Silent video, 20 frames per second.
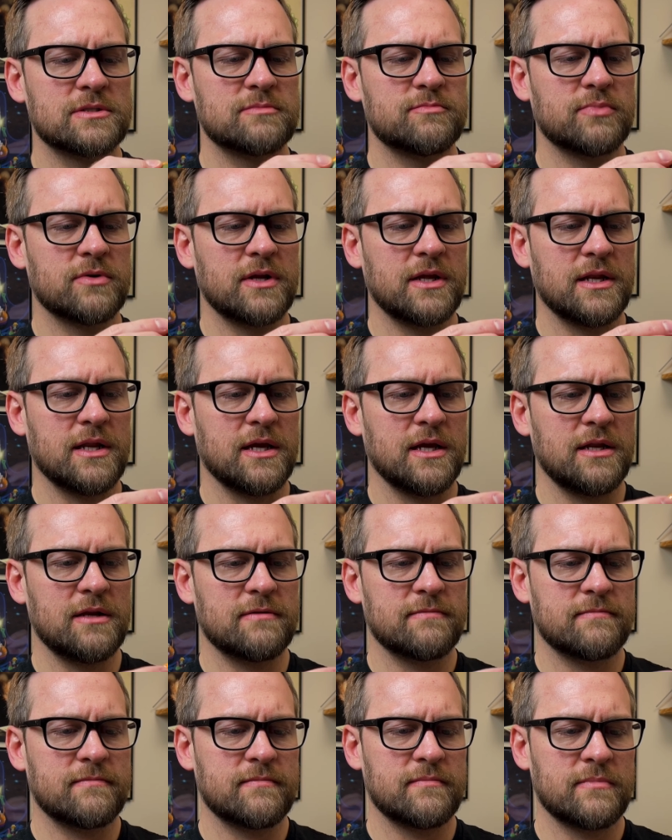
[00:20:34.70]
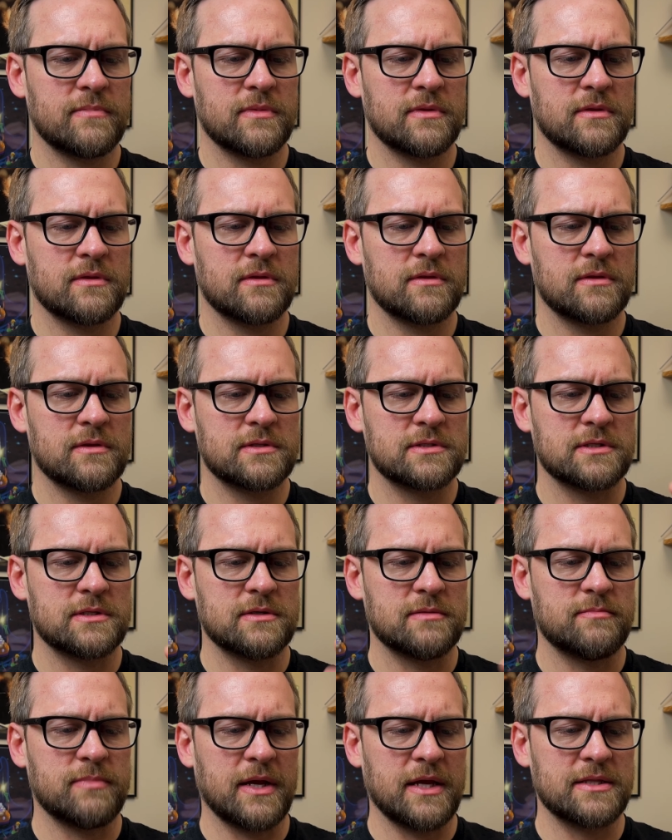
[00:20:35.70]
is pretty neat. So
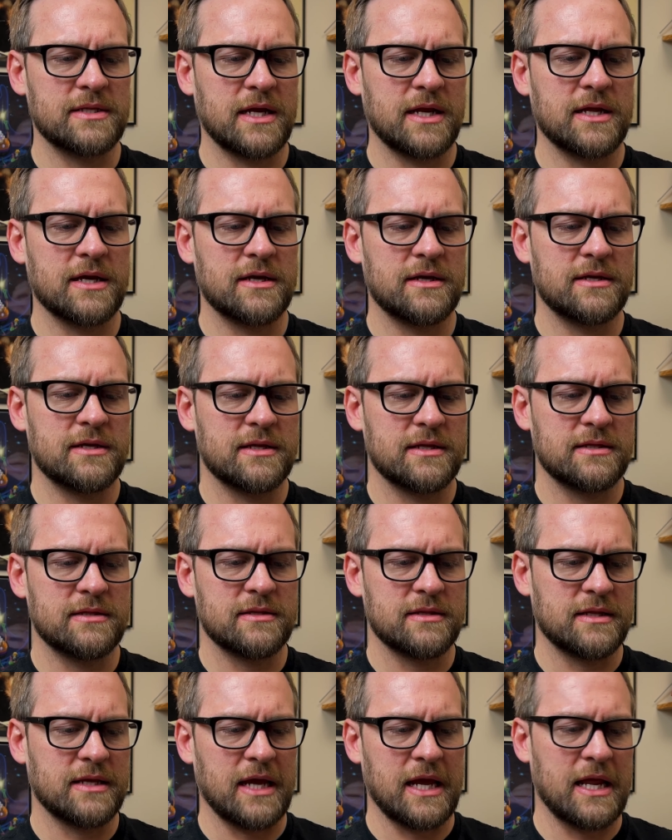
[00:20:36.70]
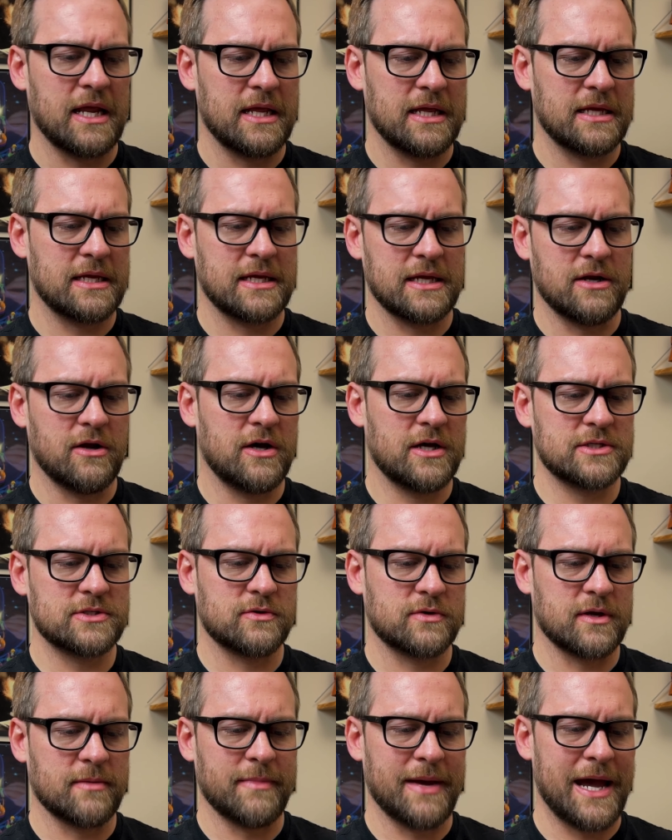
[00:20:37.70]
the bandana can
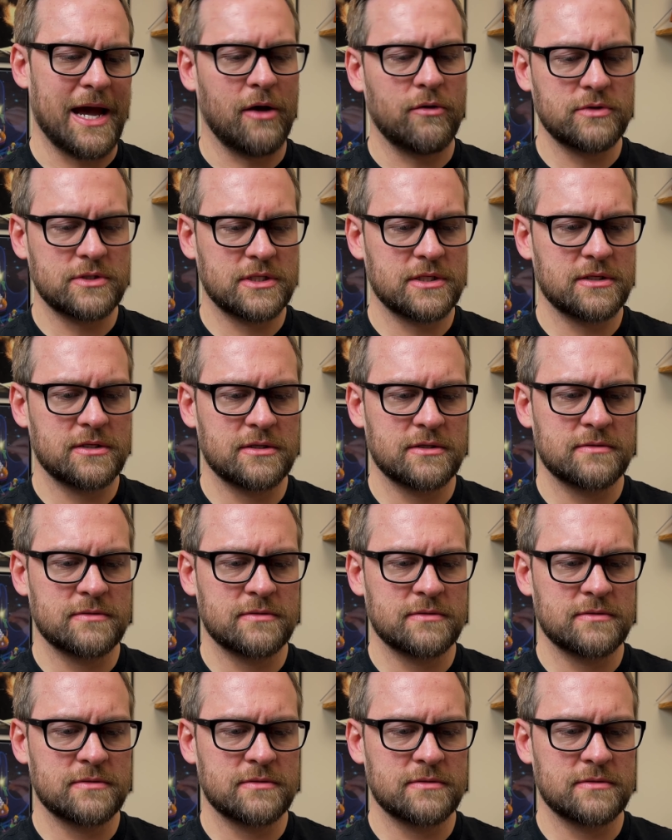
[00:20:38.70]
also come out.